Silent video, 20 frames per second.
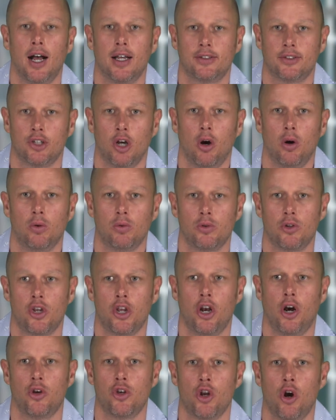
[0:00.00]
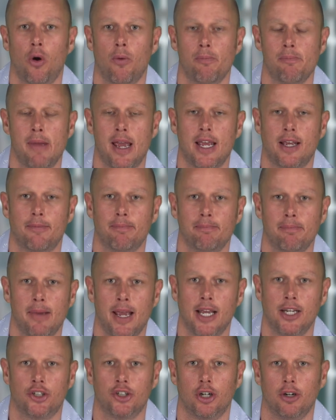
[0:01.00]
So you don't make
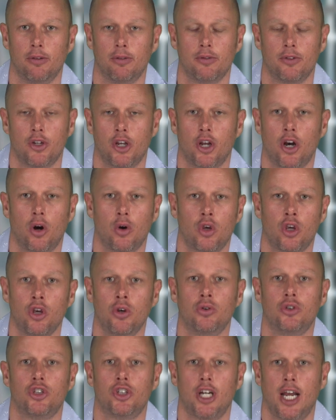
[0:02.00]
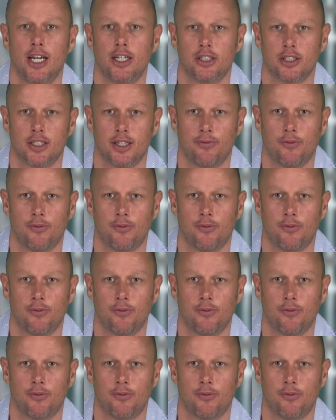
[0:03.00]
major, huge changes.